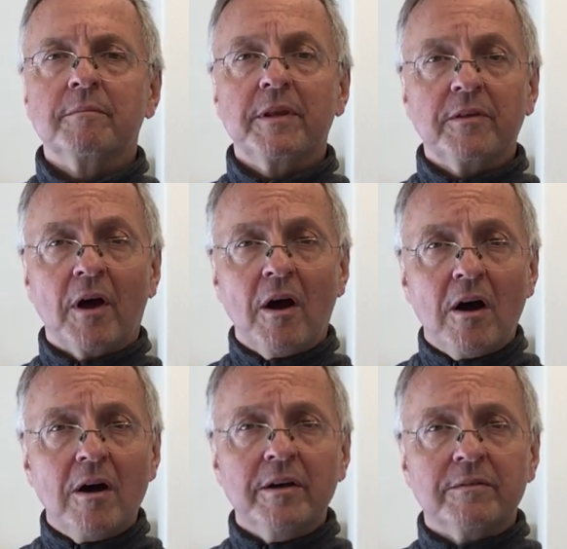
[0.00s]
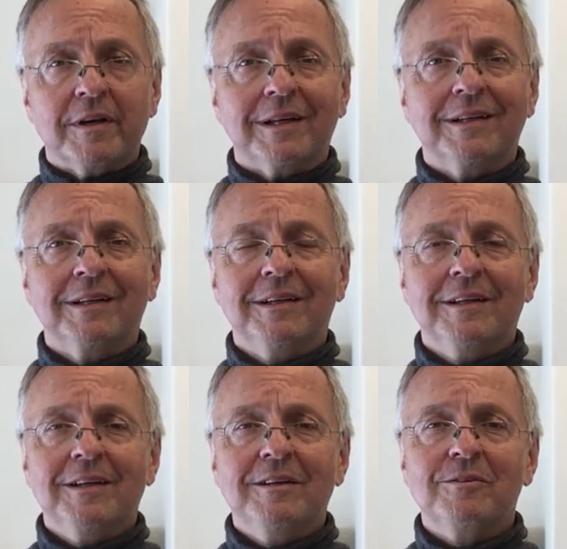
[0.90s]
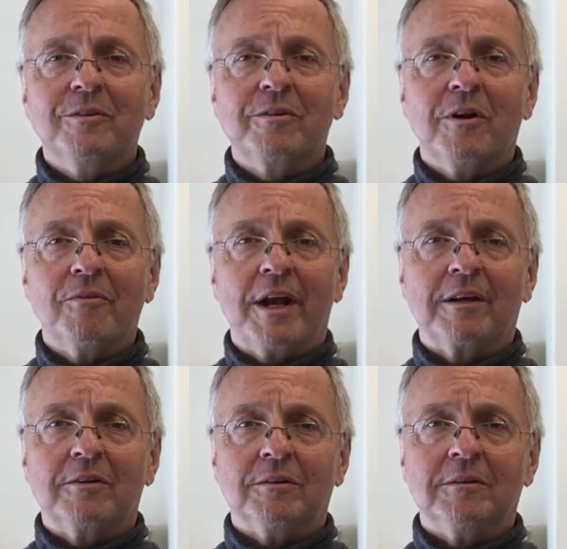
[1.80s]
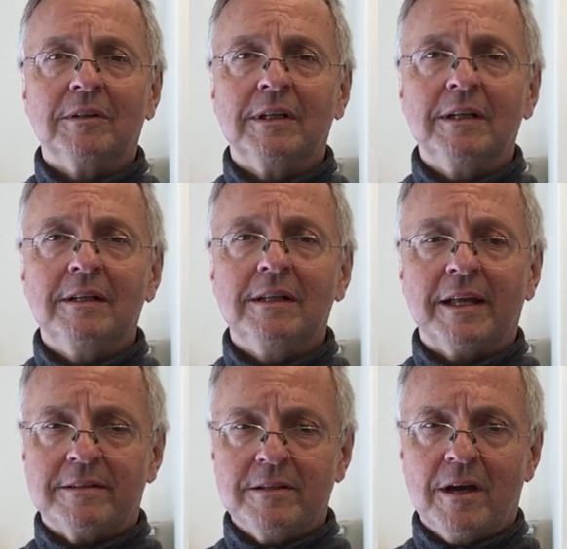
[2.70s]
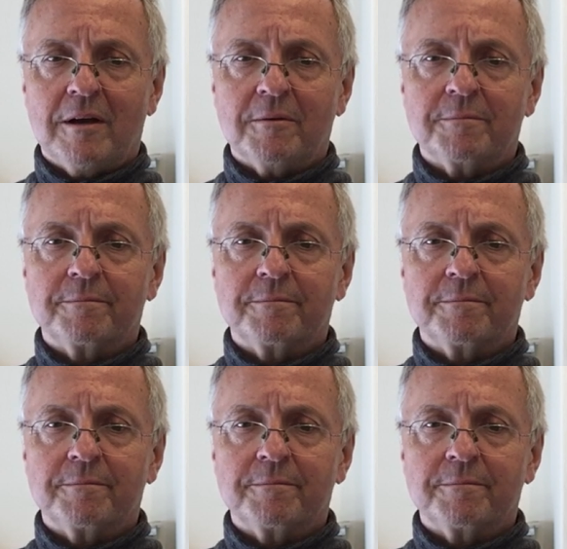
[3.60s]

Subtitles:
But the heart of it is also a radical letting go.